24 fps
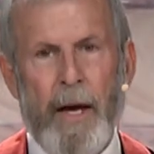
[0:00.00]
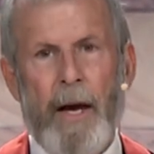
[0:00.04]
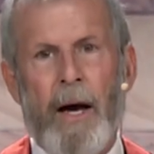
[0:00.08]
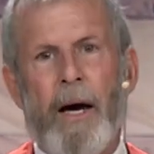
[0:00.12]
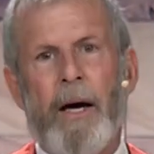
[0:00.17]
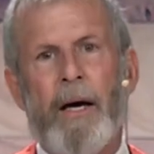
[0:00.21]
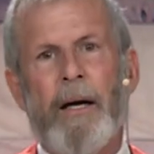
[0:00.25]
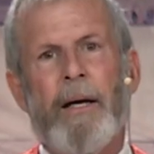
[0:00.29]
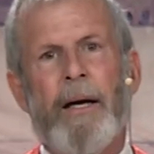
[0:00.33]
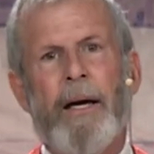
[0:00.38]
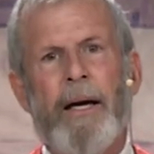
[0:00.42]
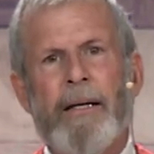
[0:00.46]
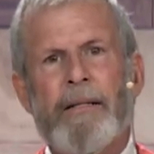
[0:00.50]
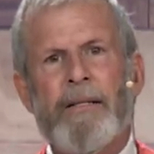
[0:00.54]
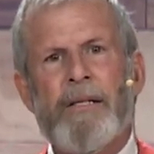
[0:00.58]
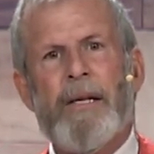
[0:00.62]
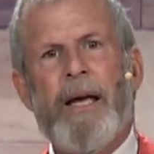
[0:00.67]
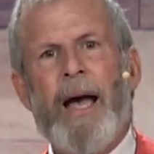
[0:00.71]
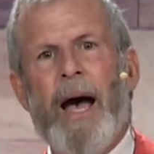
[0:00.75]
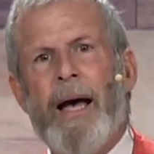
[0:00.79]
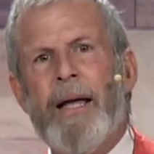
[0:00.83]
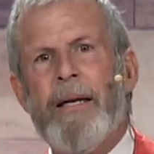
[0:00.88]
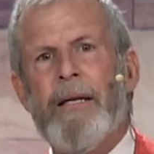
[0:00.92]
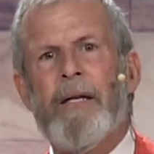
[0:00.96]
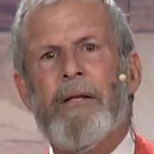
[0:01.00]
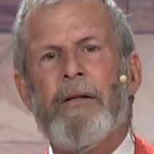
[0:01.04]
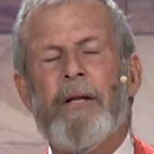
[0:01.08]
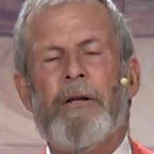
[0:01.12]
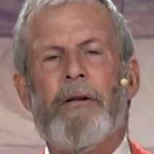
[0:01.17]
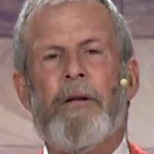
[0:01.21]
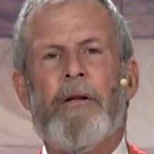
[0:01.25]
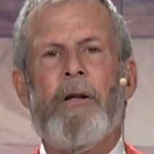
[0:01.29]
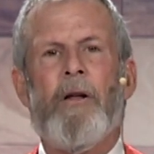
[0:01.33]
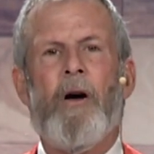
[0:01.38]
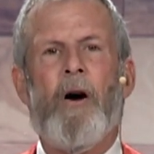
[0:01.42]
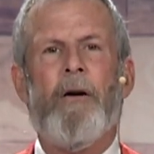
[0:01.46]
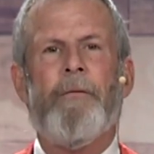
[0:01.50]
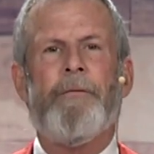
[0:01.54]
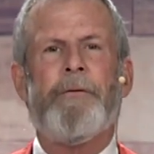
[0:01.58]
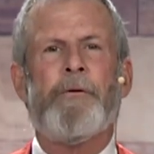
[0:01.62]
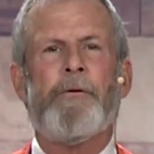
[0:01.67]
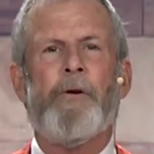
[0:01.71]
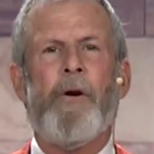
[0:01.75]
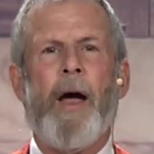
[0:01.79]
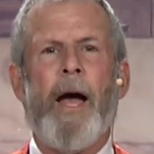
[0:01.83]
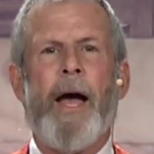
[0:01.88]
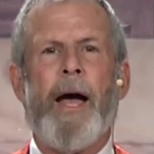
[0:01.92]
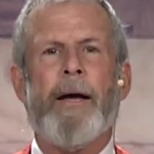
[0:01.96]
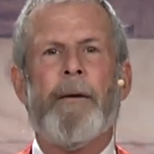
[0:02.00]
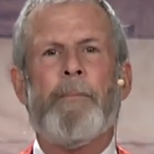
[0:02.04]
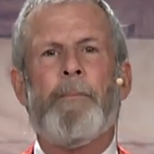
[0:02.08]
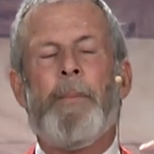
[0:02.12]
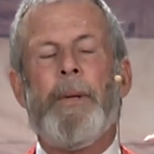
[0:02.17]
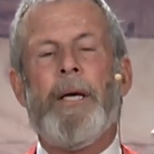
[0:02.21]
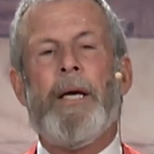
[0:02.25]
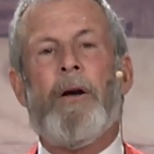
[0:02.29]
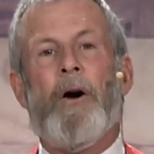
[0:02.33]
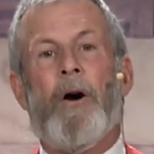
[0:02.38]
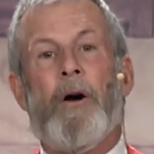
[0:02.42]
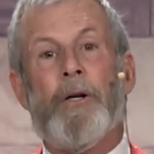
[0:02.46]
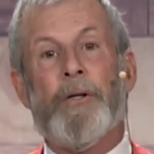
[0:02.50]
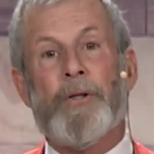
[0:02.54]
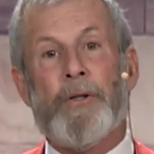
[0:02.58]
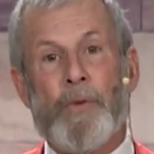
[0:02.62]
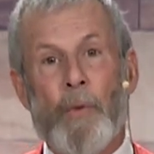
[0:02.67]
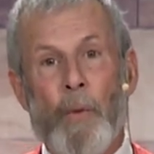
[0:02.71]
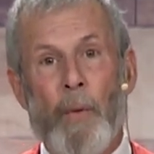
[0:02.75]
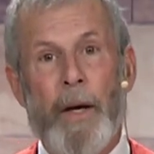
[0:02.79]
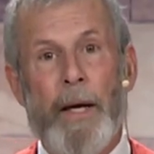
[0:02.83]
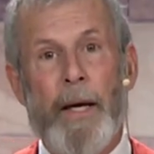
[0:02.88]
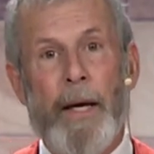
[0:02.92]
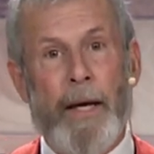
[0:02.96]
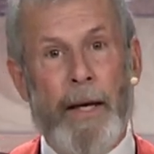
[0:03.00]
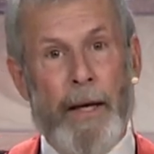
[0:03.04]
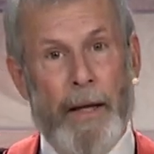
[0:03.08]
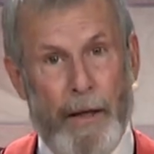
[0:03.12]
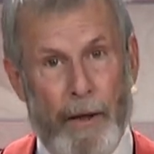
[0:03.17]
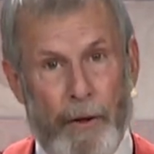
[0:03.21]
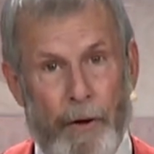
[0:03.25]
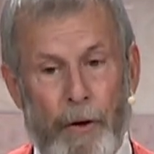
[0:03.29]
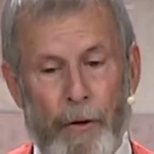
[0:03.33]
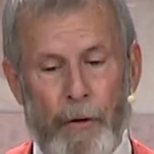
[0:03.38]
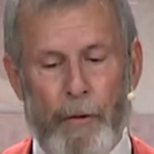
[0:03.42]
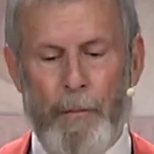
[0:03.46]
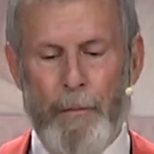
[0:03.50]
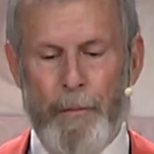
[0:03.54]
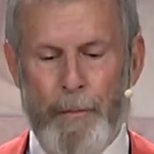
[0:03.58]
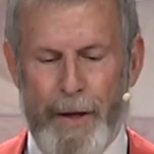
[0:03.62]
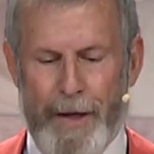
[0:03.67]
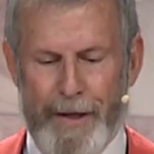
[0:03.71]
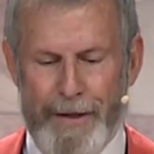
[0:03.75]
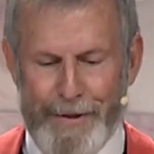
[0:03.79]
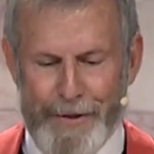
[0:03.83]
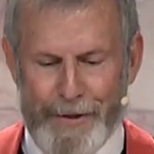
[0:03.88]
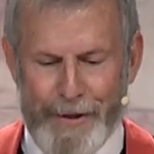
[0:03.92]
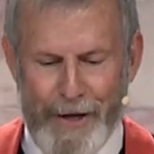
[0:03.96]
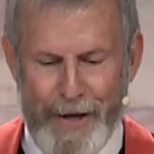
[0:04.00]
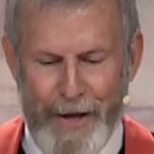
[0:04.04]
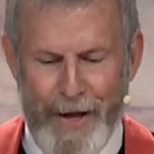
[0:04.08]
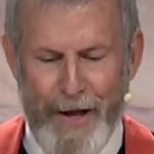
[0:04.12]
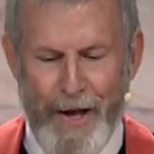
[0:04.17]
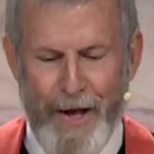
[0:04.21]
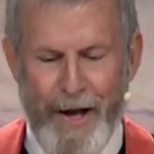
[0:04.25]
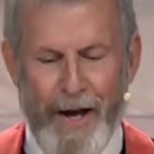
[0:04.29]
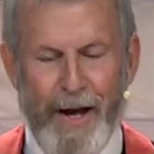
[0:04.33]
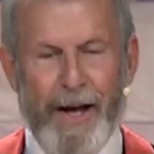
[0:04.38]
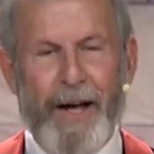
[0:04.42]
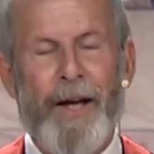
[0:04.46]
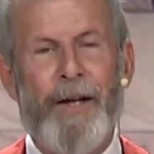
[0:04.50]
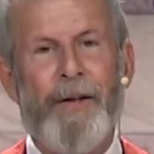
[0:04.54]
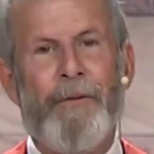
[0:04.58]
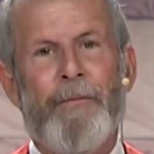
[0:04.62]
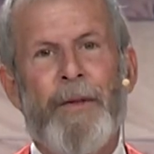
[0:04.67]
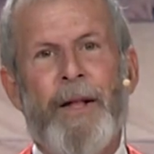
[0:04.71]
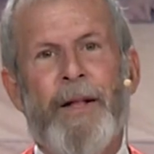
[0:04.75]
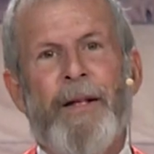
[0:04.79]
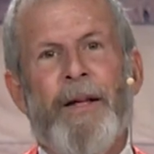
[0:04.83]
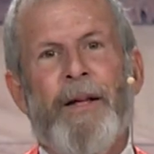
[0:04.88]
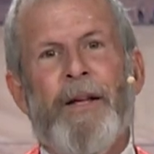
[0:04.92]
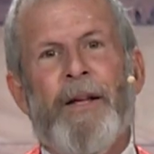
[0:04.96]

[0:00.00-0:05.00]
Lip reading: has gotten a little off track, because we humans aren't